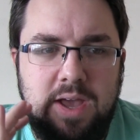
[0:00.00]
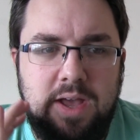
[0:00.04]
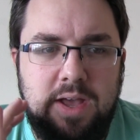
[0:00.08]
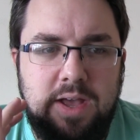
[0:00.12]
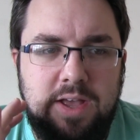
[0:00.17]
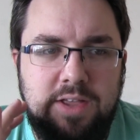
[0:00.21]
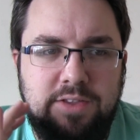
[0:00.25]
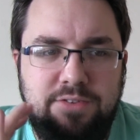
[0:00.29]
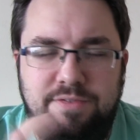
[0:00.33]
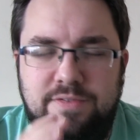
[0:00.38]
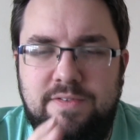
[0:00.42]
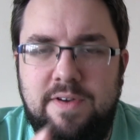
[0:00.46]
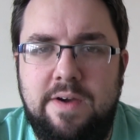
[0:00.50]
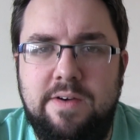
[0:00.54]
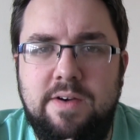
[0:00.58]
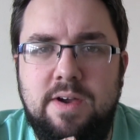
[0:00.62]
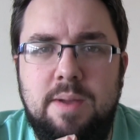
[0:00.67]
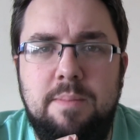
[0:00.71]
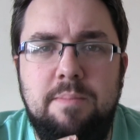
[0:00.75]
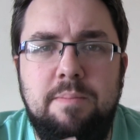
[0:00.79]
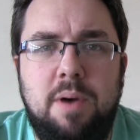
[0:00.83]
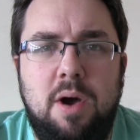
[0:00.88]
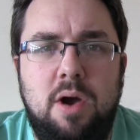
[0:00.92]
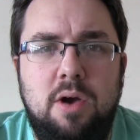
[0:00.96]
is very
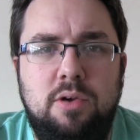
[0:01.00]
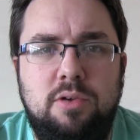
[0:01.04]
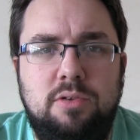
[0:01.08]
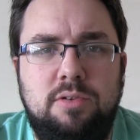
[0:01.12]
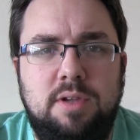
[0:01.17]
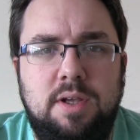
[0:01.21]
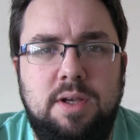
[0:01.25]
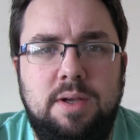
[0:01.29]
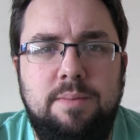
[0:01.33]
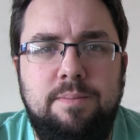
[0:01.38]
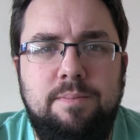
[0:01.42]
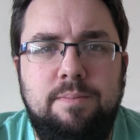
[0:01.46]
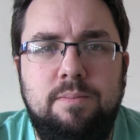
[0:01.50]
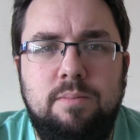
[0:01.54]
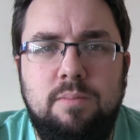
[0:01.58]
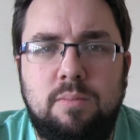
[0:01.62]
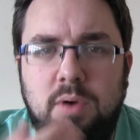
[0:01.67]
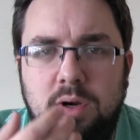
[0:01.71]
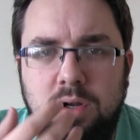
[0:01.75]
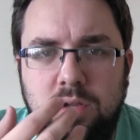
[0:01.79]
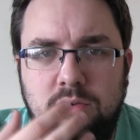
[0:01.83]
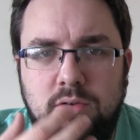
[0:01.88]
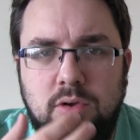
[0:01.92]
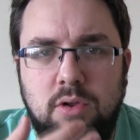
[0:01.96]
imposing
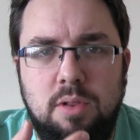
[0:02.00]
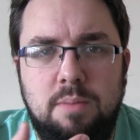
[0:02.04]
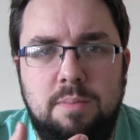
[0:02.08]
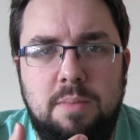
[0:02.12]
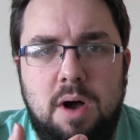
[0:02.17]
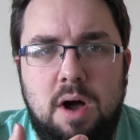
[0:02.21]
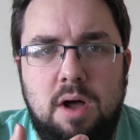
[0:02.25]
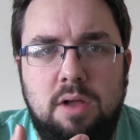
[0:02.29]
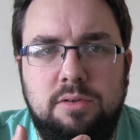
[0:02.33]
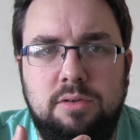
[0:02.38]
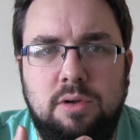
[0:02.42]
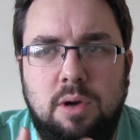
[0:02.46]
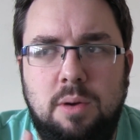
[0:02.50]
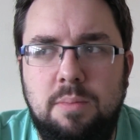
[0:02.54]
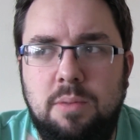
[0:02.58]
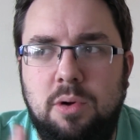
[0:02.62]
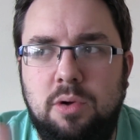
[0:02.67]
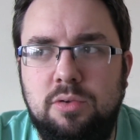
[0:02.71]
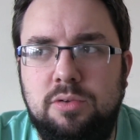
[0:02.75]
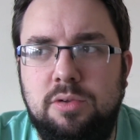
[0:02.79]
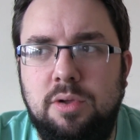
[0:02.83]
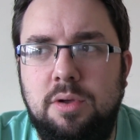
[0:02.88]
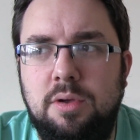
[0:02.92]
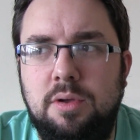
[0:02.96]
when he's got the mask on, but
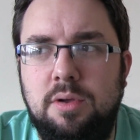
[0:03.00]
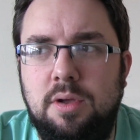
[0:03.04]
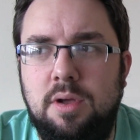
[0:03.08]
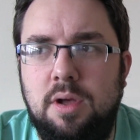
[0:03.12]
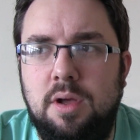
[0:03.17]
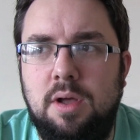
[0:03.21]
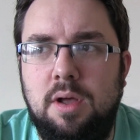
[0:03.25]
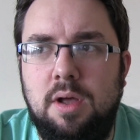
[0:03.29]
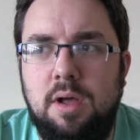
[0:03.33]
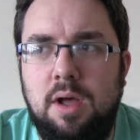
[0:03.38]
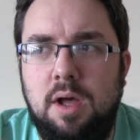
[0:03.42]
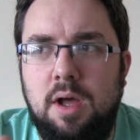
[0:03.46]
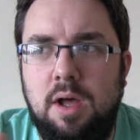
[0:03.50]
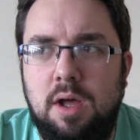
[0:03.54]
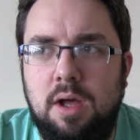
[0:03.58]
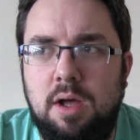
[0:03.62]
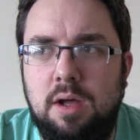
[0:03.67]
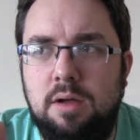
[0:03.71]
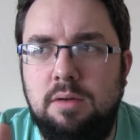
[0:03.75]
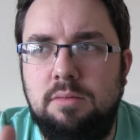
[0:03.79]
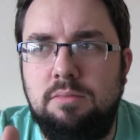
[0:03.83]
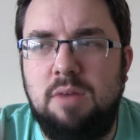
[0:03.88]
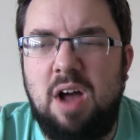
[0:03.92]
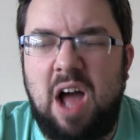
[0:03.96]
also,
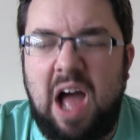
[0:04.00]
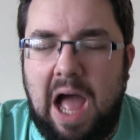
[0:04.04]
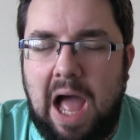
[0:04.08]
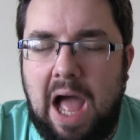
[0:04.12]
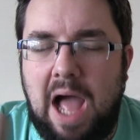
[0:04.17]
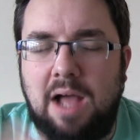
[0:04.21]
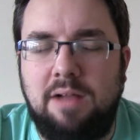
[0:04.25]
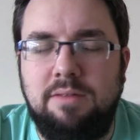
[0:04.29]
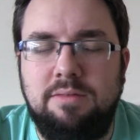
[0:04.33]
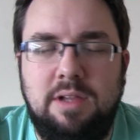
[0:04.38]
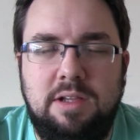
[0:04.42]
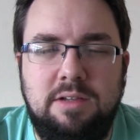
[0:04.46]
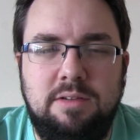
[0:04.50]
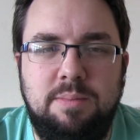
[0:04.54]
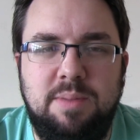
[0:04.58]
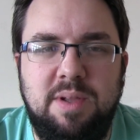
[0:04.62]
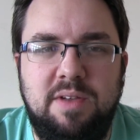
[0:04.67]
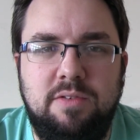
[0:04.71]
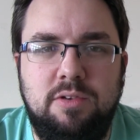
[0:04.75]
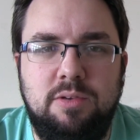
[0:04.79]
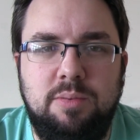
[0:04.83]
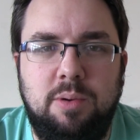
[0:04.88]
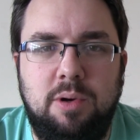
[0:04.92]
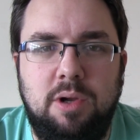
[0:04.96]
that's a bit
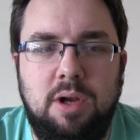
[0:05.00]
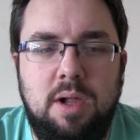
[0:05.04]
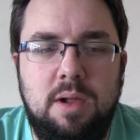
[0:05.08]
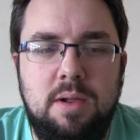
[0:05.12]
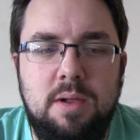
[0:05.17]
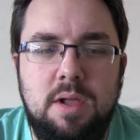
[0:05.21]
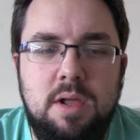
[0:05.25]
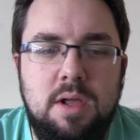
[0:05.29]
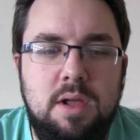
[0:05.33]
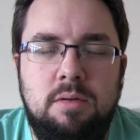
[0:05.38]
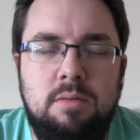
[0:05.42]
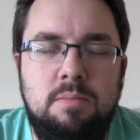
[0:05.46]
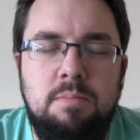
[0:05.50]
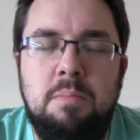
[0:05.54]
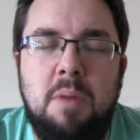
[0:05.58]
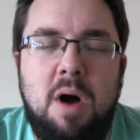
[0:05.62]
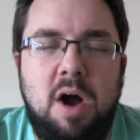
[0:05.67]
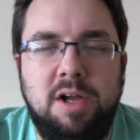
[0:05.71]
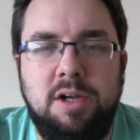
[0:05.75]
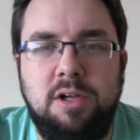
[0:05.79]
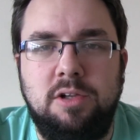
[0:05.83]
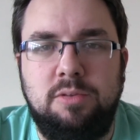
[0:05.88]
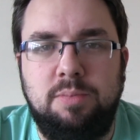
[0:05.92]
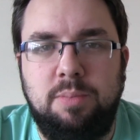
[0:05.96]
of a spoiler.
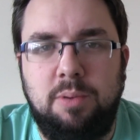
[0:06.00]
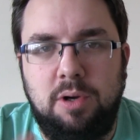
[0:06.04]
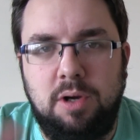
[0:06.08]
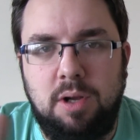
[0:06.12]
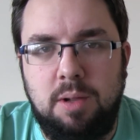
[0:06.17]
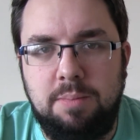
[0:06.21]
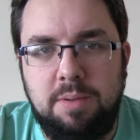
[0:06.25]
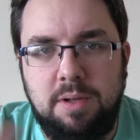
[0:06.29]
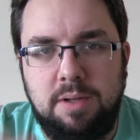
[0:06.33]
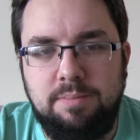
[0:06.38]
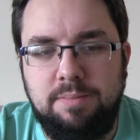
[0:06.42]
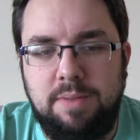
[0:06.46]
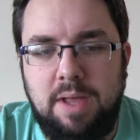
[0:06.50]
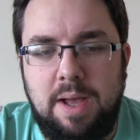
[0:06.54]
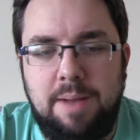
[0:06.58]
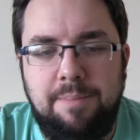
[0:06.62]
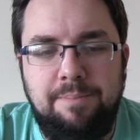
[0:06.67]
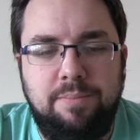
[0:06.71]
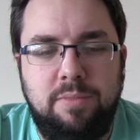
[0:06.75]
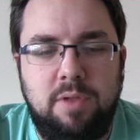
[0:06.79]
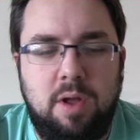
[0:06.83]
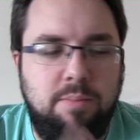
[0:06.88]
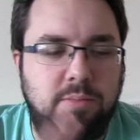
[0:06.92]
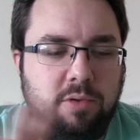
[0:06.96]
Minor spoiler, but yeah,
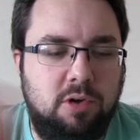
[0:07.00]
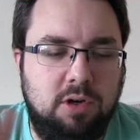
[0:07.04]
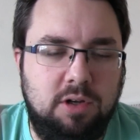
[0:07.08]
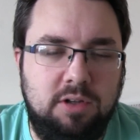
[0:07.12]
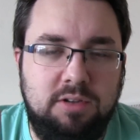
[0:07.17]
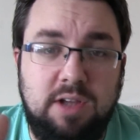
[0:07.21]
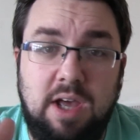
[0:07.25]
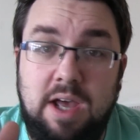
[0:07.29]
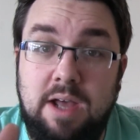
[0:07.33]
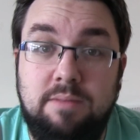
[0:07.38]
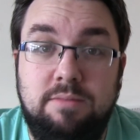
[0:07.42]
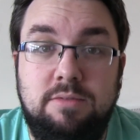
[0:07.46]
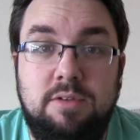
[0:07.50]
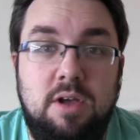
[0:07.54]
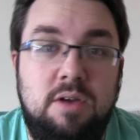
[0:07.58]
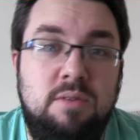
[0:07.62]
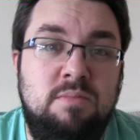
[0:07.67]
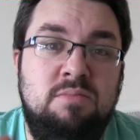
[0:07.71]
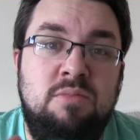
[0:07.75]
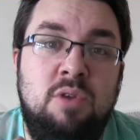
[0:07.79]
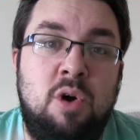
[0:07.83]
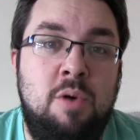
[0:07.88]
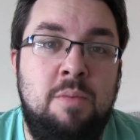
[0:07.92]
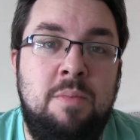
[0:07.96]
I'm not going to say it, so
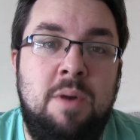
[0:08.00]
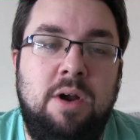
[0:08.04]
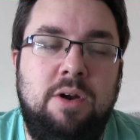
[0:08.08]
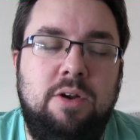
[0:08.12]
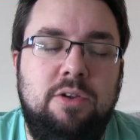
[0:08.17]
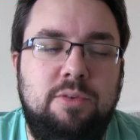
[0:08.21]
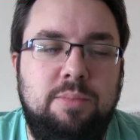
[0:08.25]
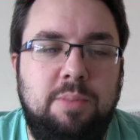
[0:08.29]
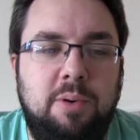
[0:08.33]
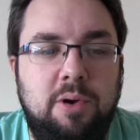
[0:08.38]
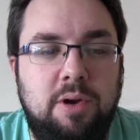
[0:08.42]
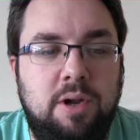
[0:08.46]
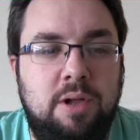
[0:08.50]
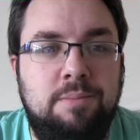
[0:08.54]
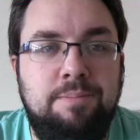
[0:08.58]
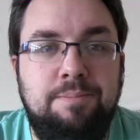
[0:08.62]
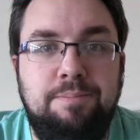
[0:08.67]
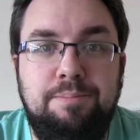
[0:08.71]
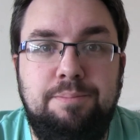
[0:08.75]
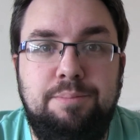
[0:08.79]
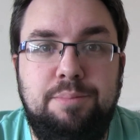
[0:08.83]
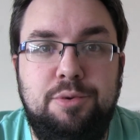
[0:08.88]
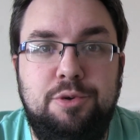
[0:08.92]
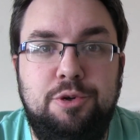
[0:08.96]
not minor spoiler.
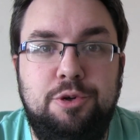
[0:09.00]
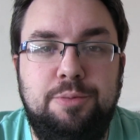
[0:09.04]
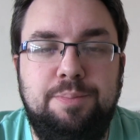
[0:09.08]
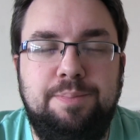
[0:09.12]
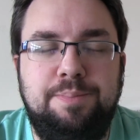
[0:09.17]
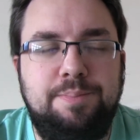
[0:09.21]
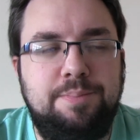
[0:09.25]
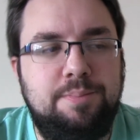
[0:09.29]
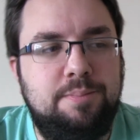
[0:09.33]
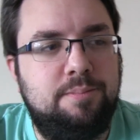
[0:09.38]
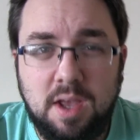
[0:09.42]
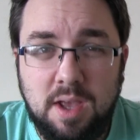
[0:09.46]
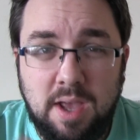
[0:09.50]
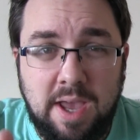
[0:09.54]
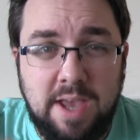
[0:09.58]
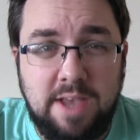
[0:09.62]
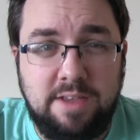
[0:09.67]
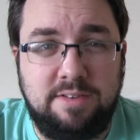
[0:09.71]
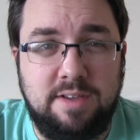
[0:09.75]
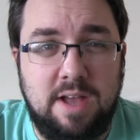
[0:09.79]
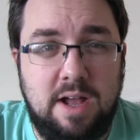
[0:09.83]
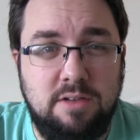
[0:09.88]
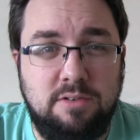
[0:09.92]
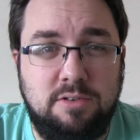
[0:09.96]
Burp. He
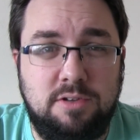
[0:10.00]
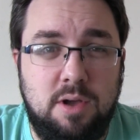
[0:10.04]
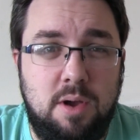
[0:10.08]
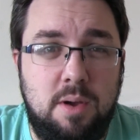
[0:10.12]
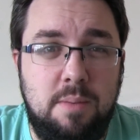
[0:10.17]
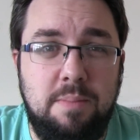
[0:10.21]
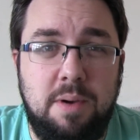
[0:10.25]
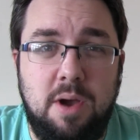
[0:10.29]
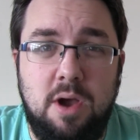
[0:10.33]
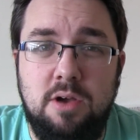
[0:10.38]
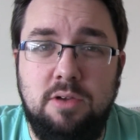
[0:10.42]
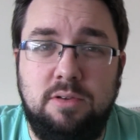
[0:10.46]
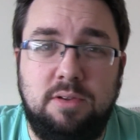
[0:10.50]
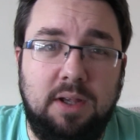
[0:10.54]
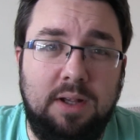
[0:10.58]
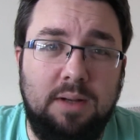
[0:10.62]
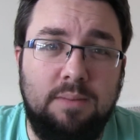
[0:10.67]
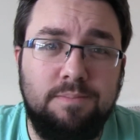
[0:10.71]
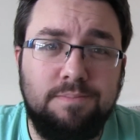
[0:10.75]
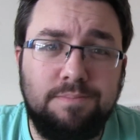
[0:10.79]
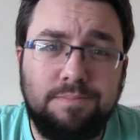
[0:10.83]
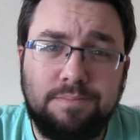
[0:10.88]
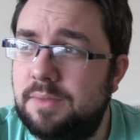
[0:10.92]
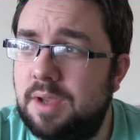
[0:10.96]
sounds so
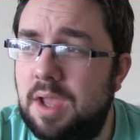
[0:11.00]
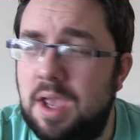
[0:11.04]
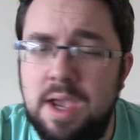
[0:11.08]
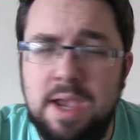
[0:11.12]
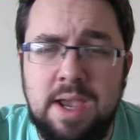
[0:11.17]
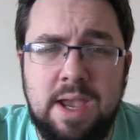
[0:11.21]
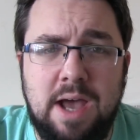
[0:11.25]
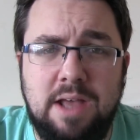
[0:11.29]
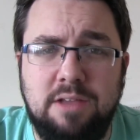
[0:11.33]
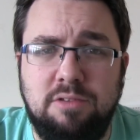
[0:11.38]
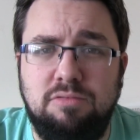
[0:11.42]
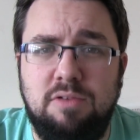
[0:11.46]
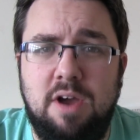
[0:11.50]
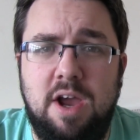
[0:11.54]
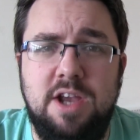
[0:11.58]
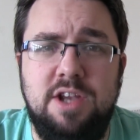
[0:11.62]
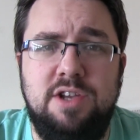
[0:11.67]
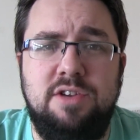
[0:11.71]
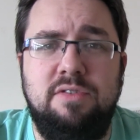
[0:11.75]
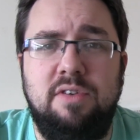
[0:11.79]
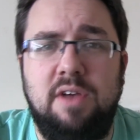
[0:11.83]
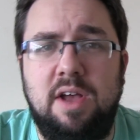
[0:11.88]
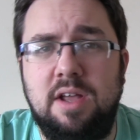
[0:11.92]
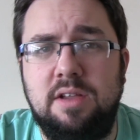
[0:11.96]
imposing. He has
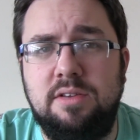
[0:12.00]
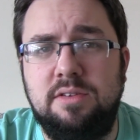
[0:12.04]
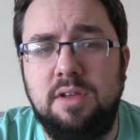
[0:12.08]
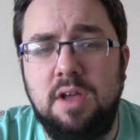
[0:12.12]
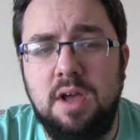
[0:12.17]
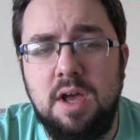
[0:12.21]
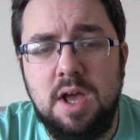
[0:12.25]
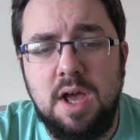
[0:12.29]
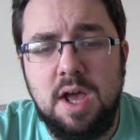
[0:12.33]
rage fits.